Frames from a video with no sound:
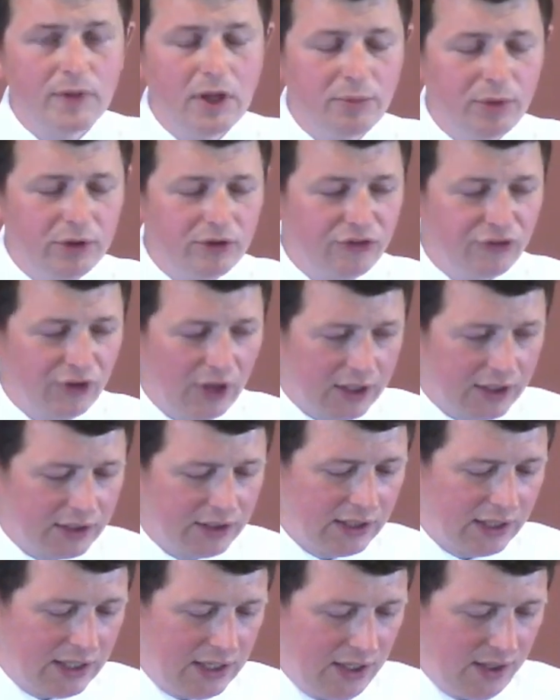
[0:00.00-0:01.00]
But
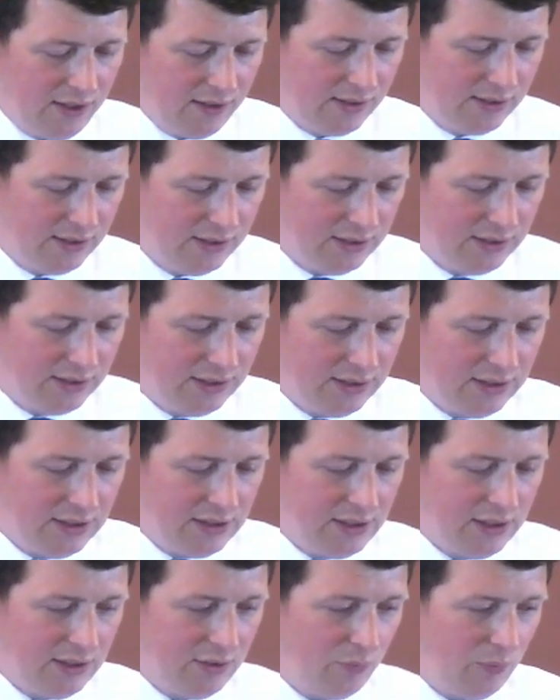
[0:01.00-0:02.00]
secondly,
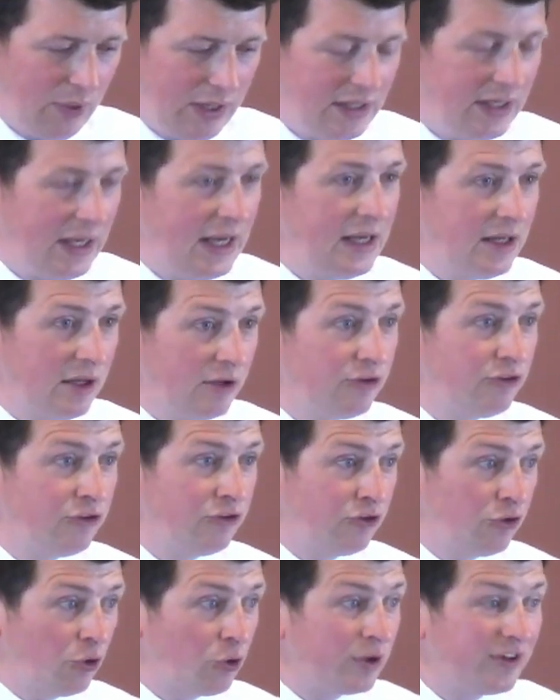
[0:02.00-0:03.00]
we need a
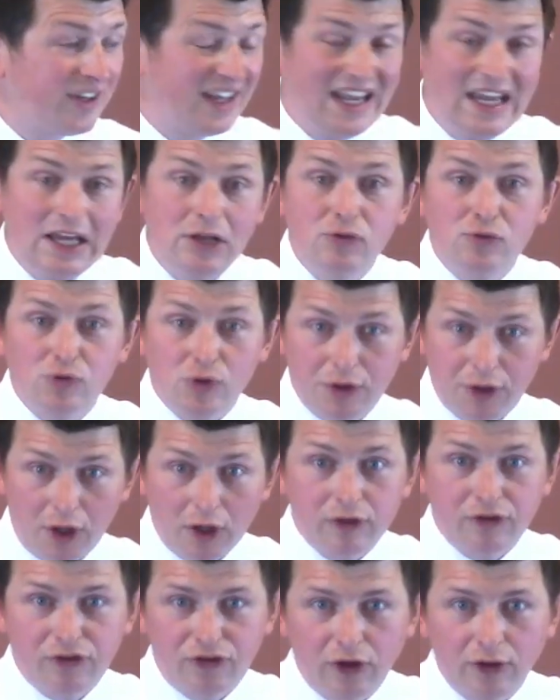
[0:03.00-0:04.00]
short
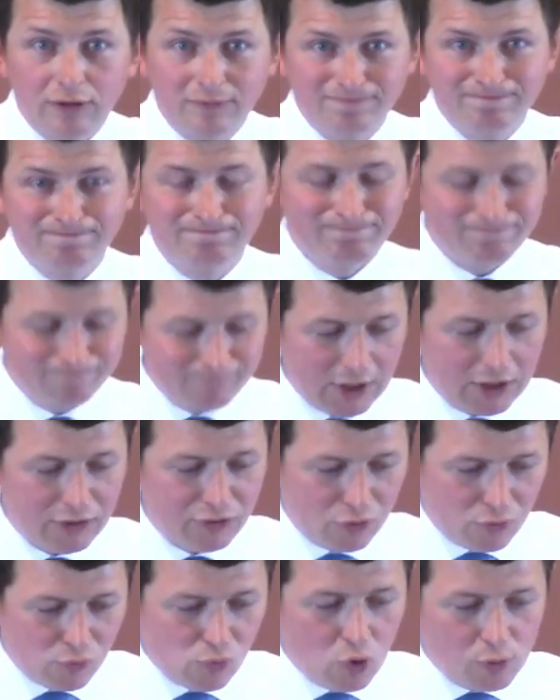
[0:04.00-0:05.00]
introduction
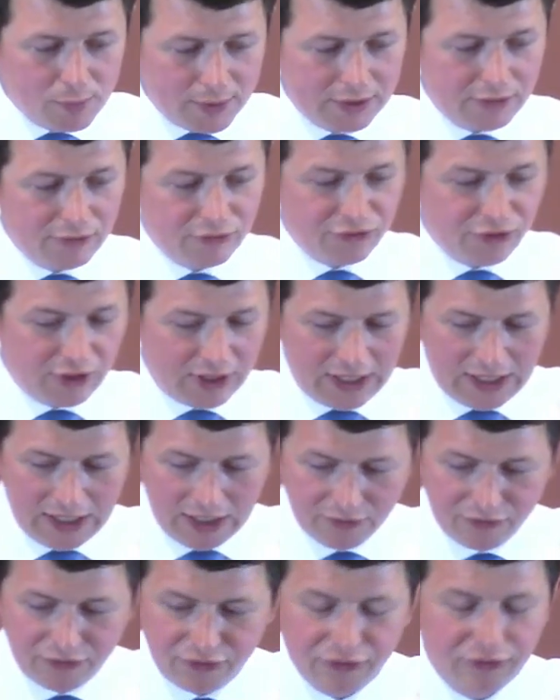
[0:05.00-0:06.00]
to Romans
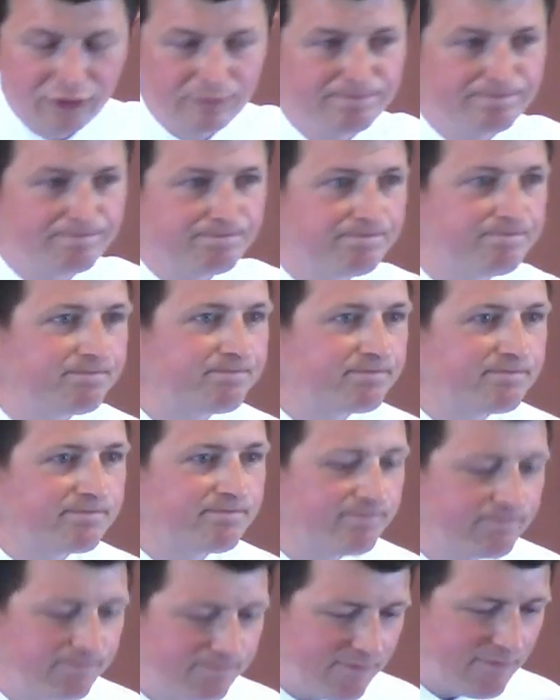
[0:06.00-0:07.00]
8.
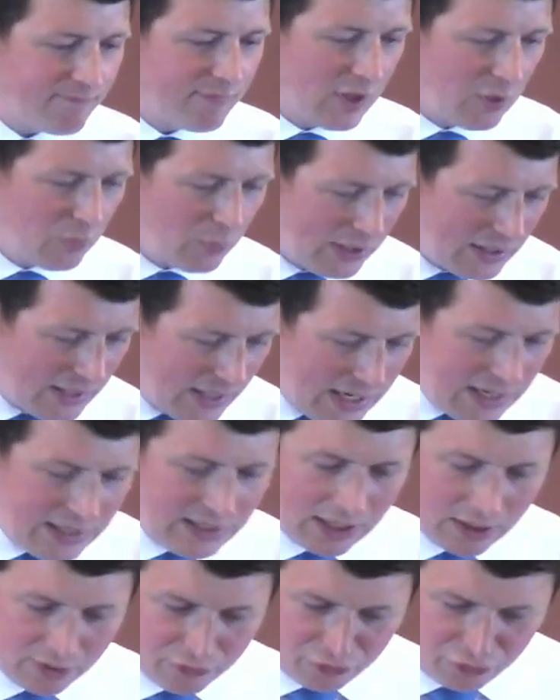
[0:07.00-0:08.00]
We
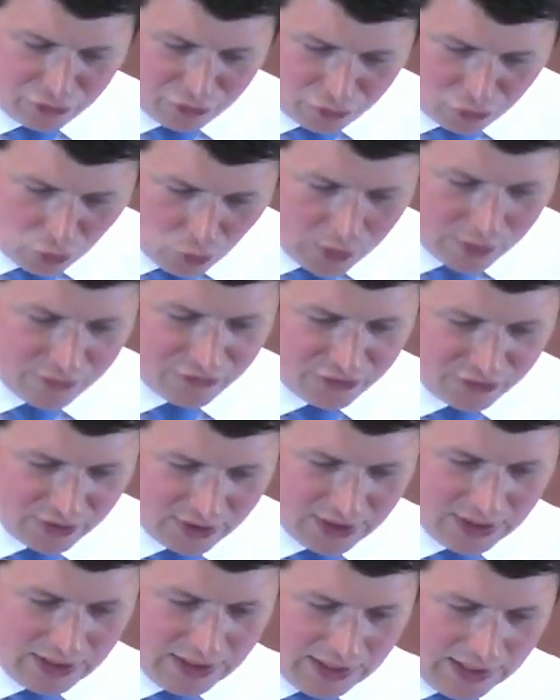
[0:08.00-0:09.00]
need a short
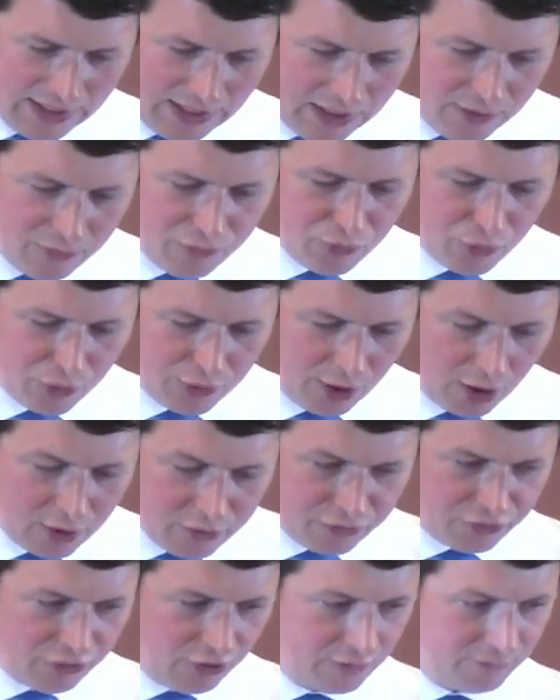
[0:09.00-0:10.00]

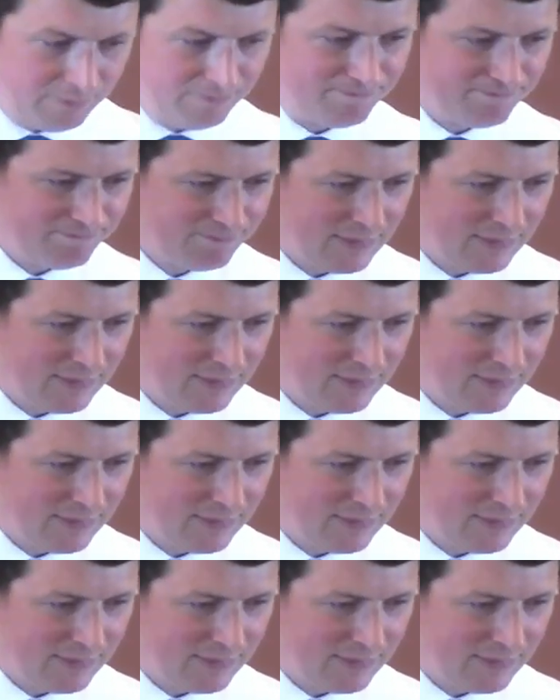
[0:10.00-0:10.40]
introduction